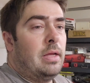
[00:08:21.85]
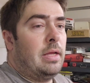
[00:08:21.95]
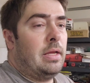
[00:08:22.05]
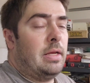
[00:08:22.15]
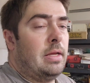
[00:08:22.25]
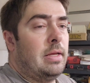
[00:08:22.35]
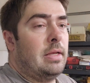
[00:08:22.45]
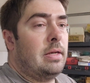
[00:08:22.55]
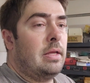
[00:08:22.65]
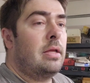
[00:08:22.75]

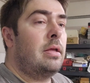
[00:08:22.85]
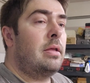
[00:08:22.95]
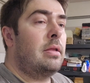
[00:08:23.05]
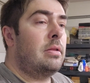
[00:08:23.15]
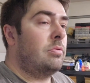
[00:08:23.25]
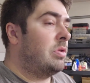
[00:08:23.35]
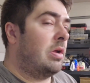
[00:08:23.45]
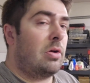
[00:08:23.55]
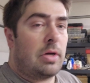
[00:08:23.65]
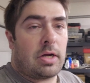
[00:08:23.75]
and
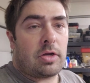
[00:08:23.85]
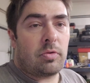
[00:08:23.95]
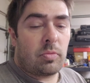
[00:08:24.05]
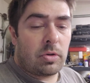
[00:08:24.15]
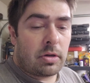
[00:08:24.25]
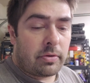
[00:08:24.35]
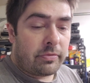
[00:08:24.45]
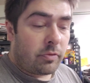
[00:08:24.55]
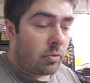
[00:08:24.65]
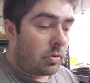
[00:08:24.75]
they are not going to work
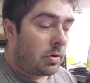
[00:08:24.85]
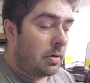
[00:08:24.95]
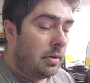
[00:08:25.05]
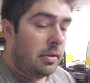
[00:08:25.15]
for